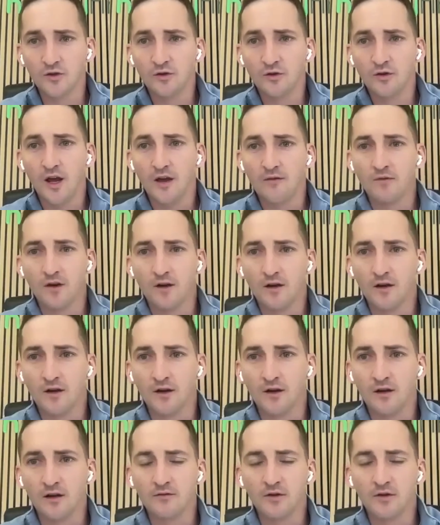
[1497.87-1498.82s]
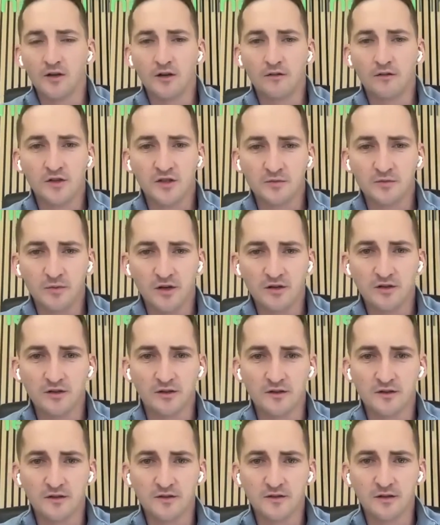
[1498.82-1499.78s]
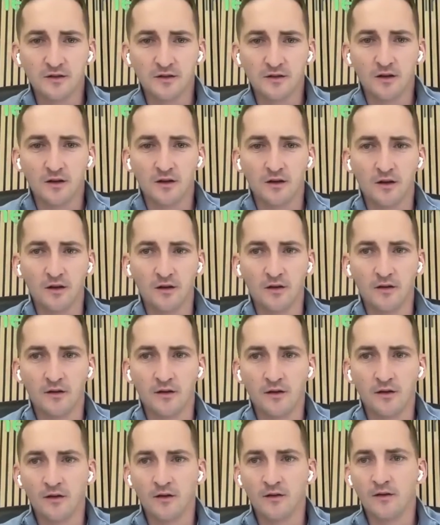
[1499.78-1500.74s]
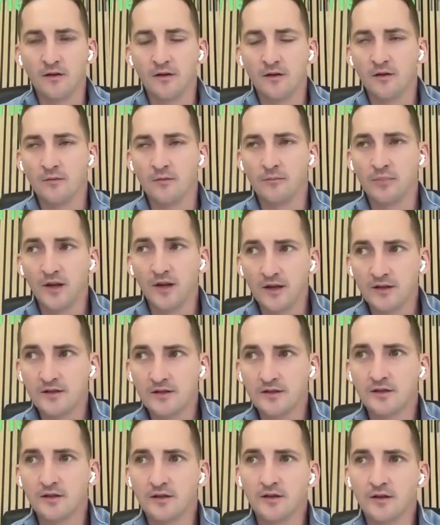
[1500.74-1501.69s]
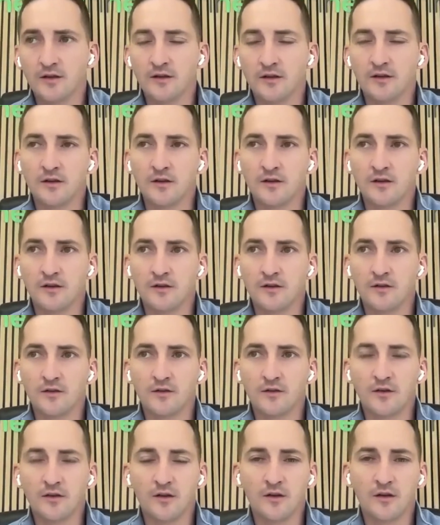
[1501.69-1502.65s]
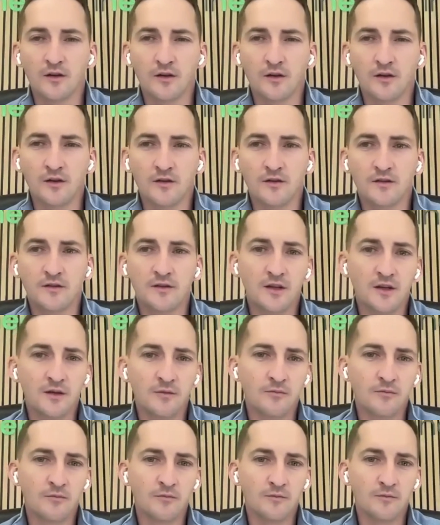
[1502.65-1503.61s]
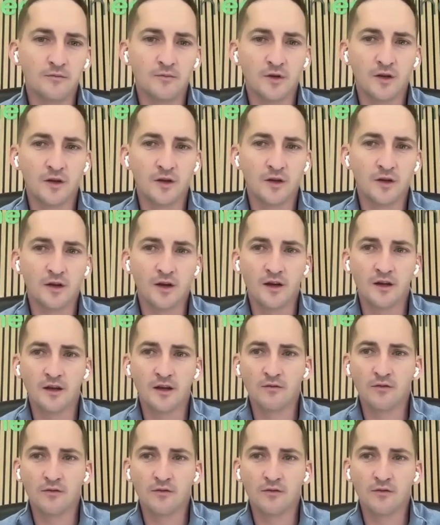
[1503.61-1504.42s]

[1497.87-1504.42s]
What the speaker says: we do have recovery specialists in place. The team behind